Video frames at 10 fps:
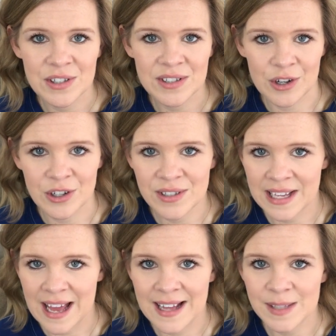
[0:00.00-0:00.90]
just
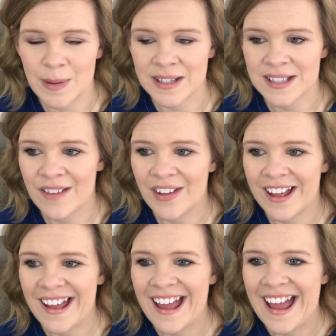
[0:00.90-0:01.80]
nursing aspects of
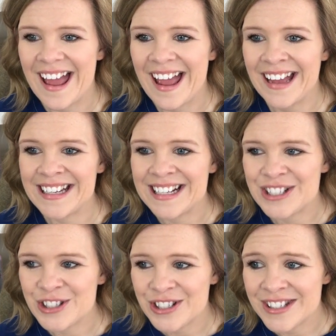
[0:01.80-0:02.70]
it and
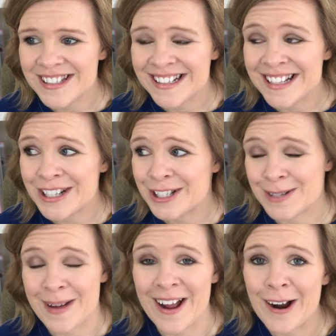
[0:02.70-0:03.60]
it's just it
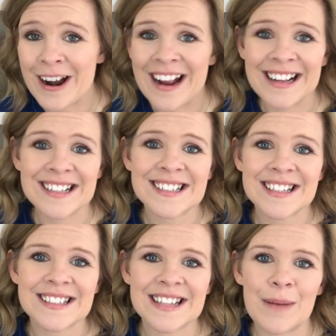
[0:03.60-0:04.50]
touches my heart i guess
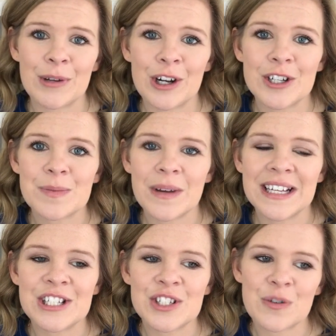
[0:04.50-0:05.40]
because i'm a nurse
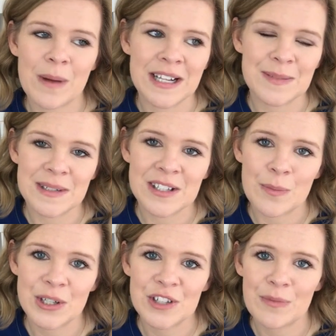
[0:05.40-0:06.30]
but it just reminds me
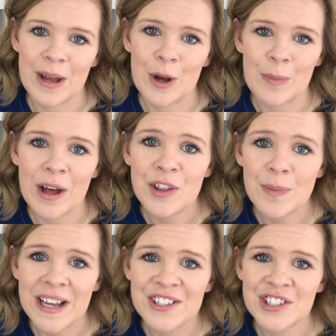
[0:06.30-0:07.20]
so much of my home
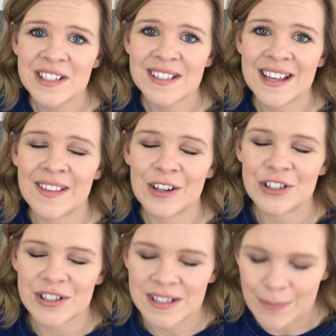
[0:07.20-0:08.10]
health patients and there
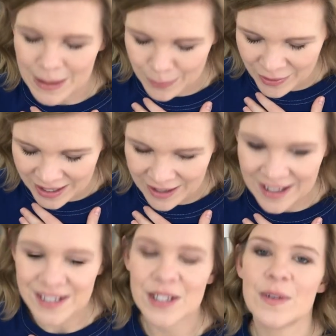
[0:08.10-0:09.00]
are just some people that you
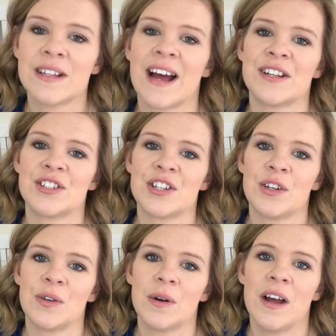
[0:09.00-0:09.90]
get so attached
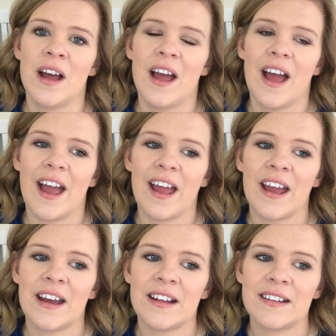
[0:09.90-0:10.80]
to
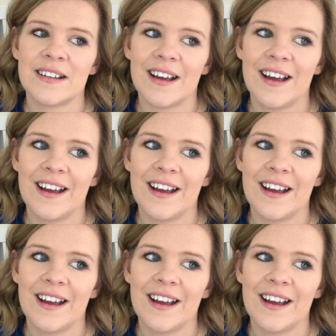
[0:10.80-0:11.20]
and